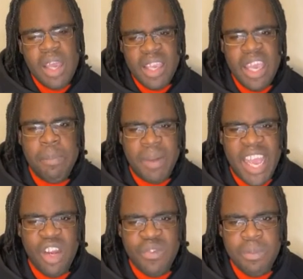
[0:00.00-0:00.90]
Keep
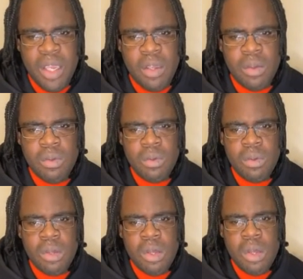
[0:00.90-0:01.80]
playing with me.
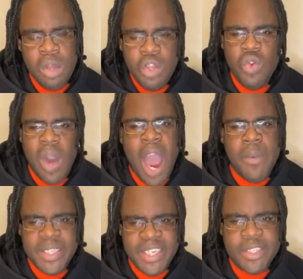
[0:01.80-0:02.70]
You
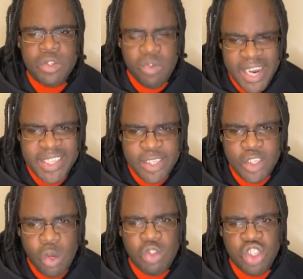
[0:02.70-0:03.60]
are a disgrace to
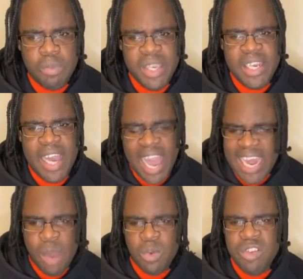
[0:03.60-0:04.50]
social media
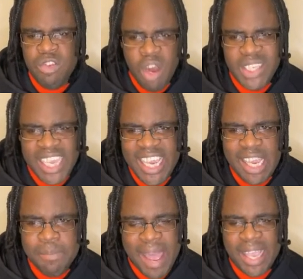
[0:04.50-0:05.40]
and I will not
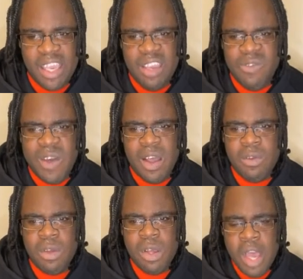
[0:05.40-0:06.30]
take it back either.
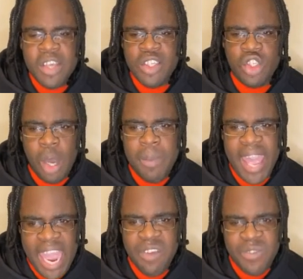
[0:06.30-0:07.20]
Stop
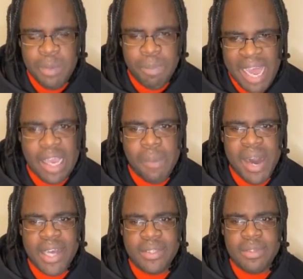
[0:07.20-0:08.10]
envying
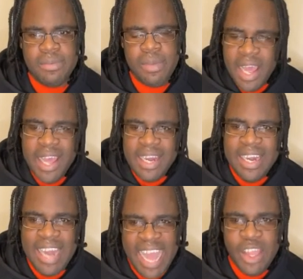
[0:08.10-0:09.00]
Plankabas.
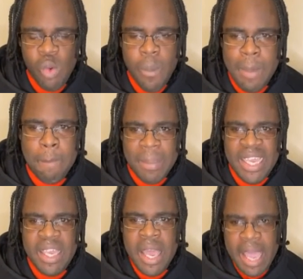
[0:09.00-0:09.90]
Let the woman
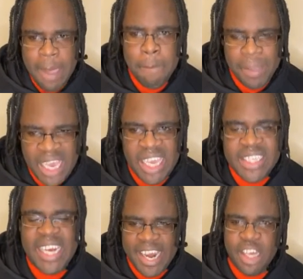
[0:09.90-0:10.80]
be in
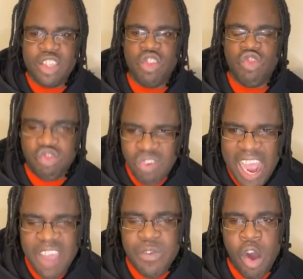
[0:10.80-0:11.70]
peace. Let her
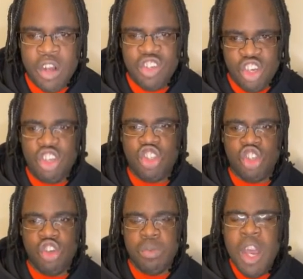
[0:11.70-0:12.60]
strive on
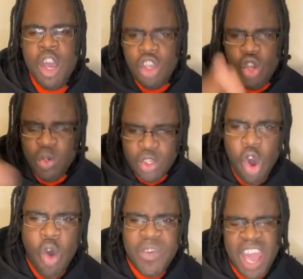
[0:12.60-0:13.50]
YouTube. You was
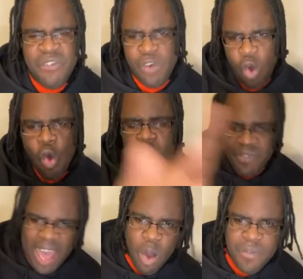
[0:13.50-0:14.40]
over there for all
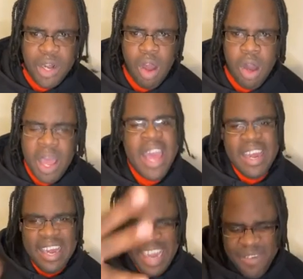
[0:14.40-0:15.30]
of however long,
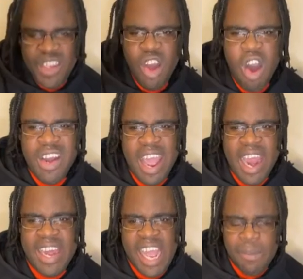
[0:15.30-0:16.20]
living on
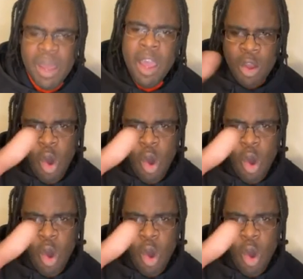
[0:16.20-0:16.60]
her name.